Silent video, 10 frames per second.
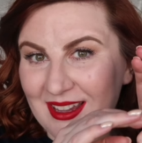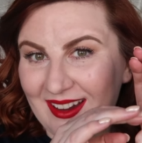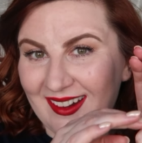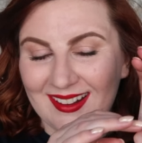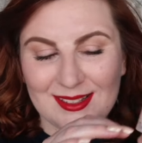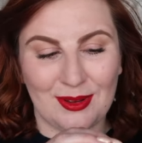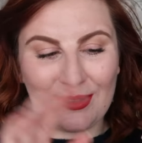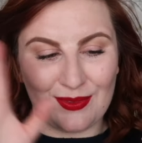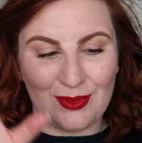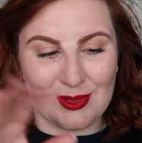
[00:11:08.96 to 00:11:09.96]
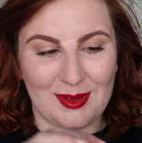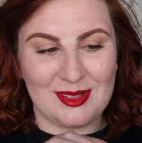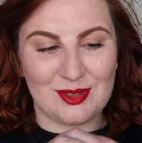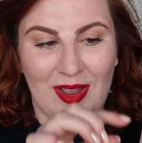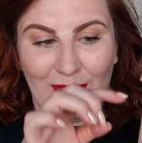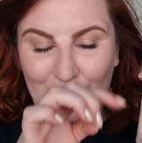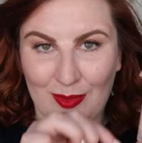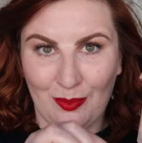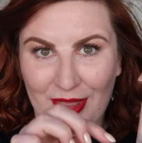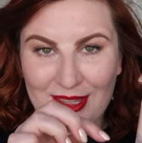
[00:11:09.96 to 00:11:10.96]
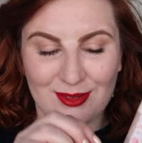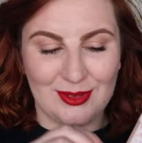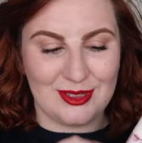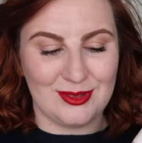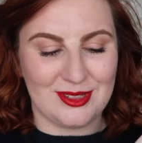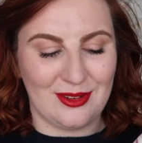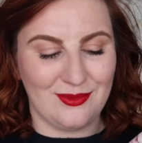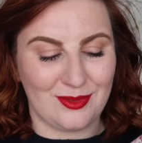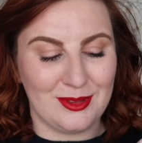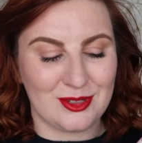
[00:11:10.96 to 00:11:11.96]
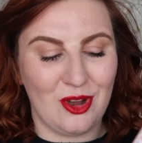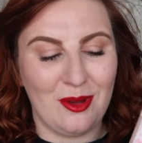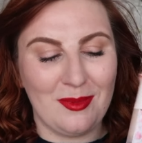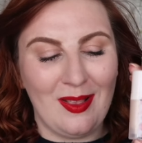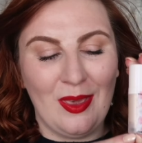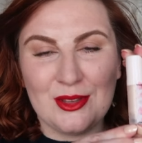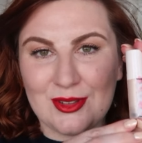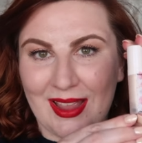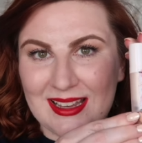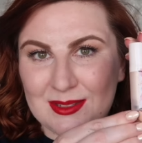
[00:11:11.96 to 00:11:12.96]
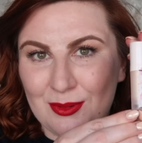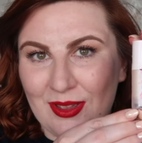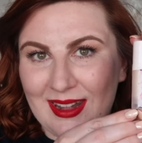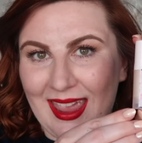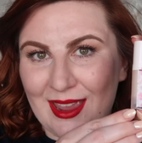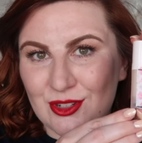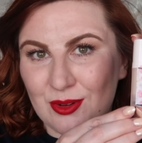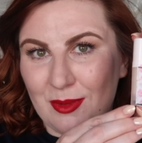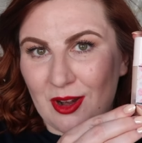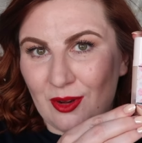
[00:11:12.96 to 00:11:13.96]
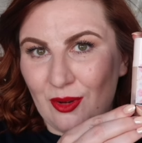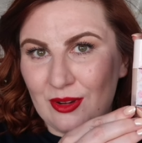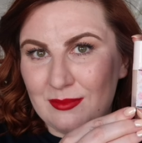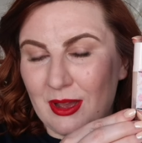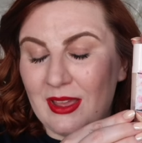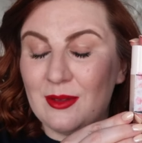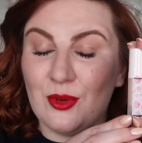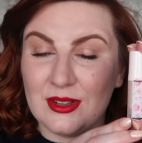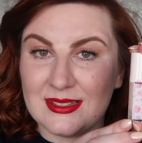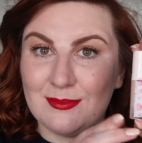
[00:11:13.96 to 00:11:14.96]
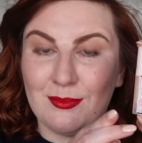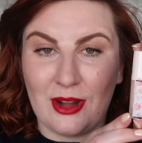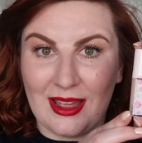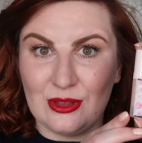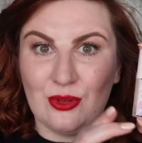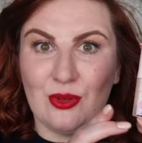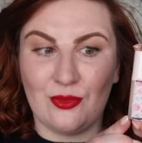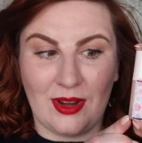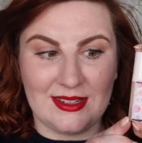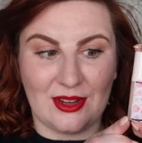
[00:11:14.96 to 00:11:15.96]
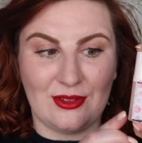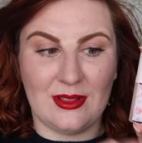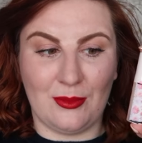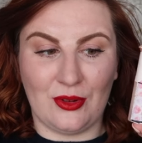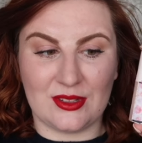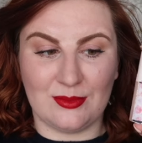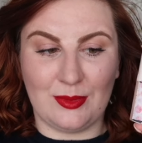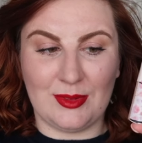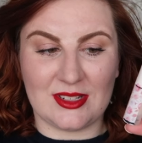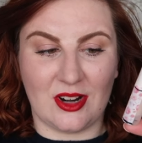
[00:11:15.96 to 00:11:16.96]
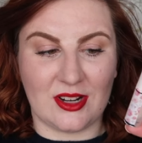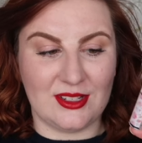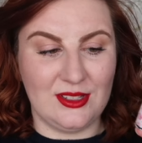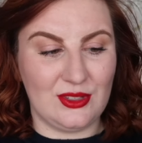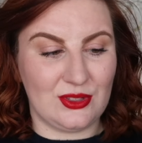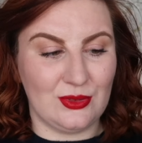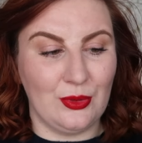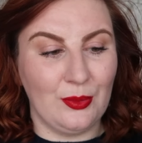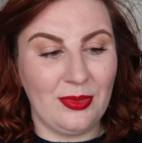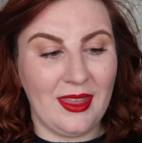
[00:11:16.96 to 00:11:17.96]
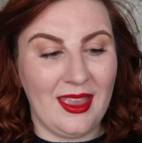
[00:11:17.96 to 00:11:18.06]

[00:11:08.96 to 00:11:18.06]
here. It's one of those ones rather than one that's going to go down from the top. So I had to put an extra mark on, but it was brand new right down at the bottom when we started. So